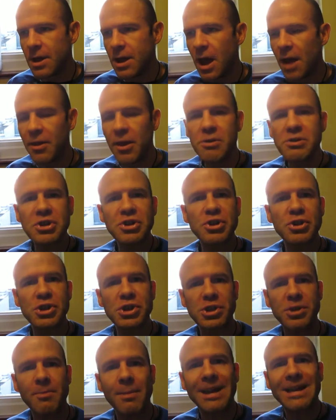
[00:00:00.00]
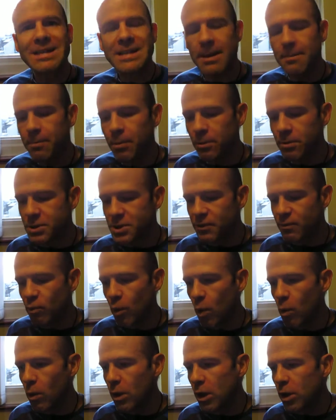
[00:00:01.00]
And those are just some examples of
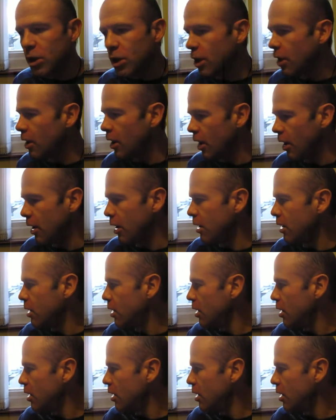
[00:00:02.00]
what will occur